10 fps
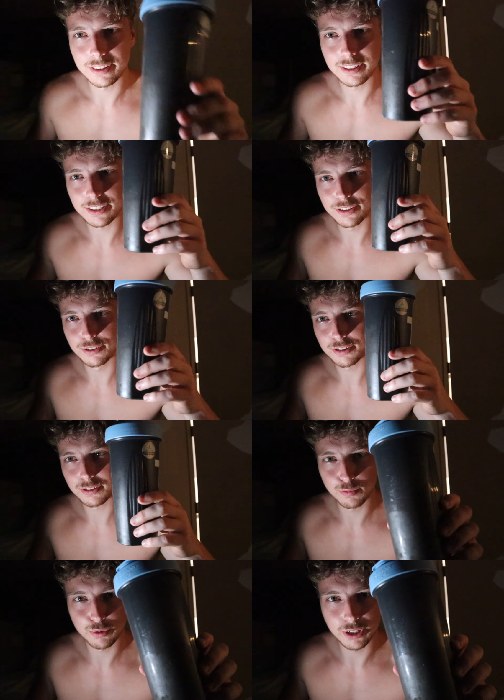This is
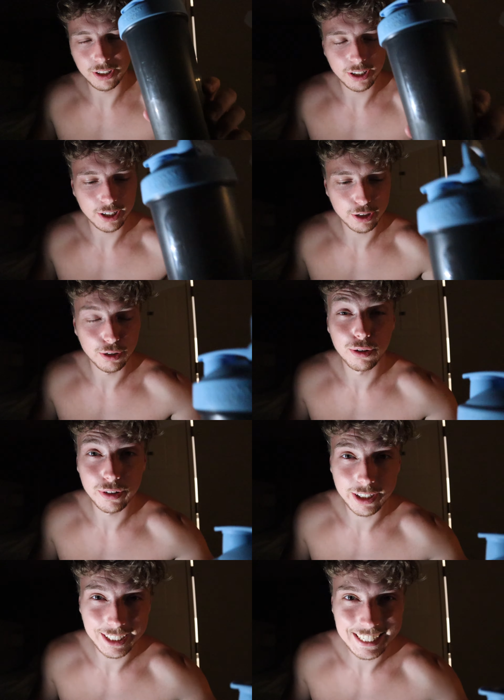pretty
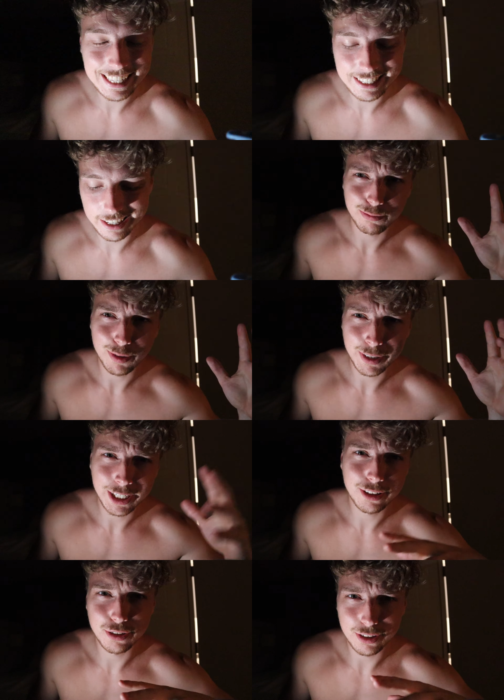calorically dense. I'm gonna
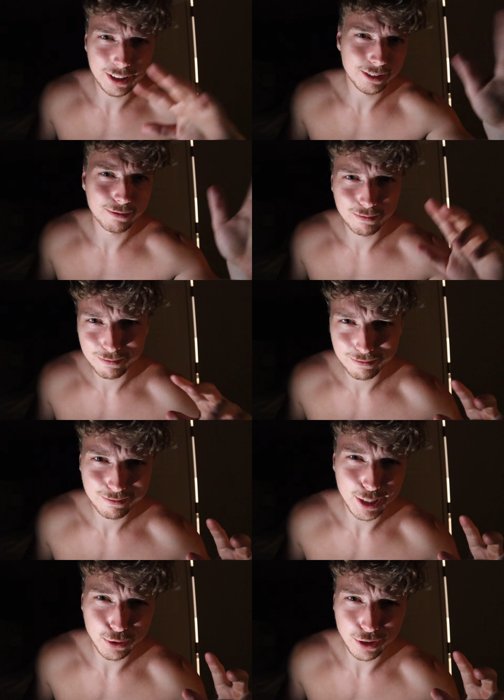eat this and then
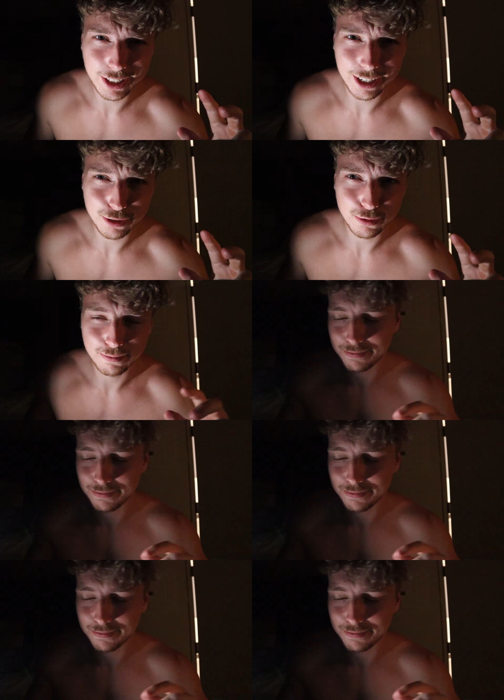I'll talk to you guys soon.